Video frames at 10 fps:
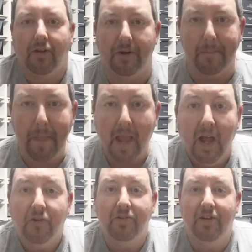So
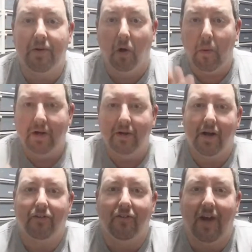we said your old wiener
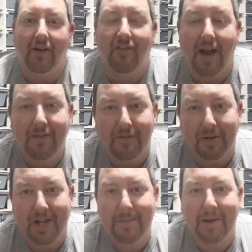dog survived 5
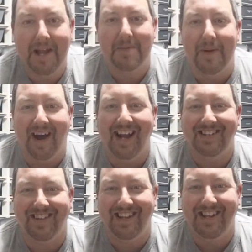different copperhead
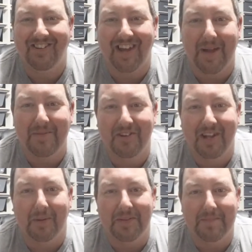bites, and each time she
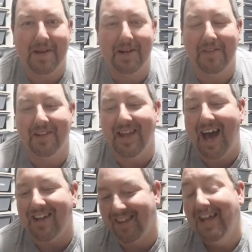dealt with it better than the
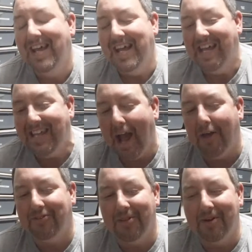last.
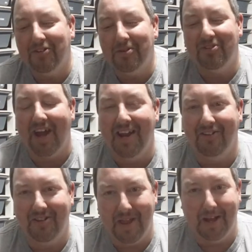Yeah, so there's some
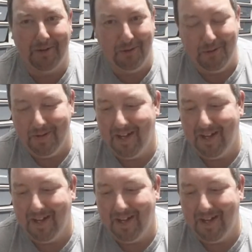science to that too.